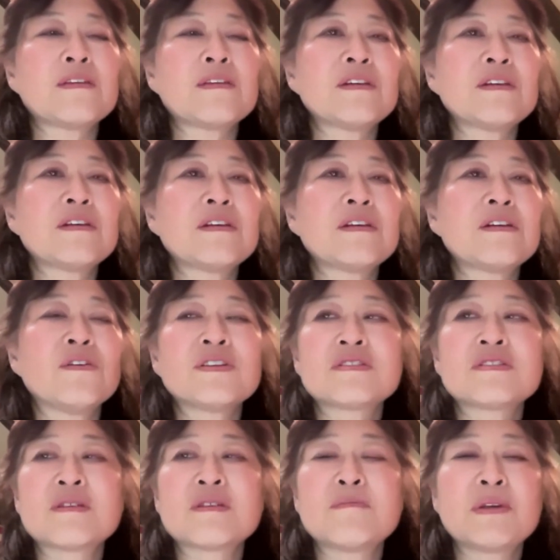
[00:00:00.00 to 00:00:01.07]
I think all
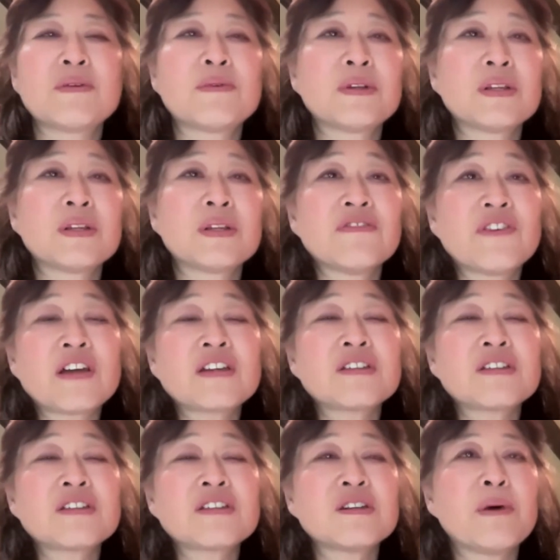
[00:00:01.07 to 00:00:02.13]
these can be really
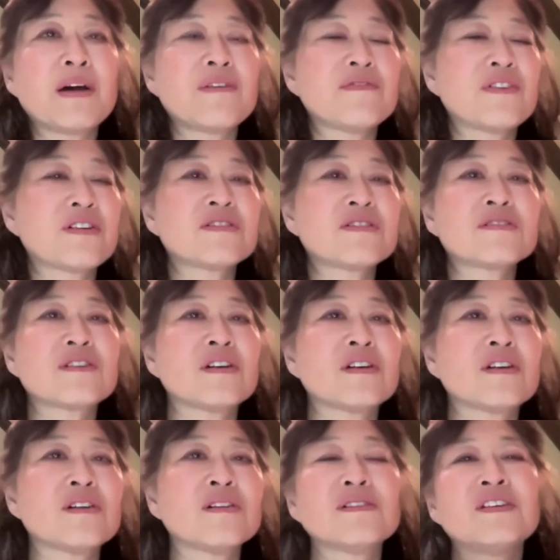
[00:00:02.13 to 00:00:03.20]
affected by very
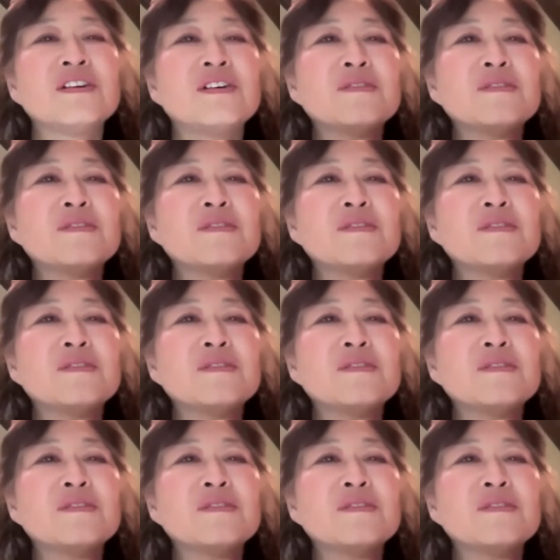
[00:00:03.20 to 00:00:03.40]
subtle,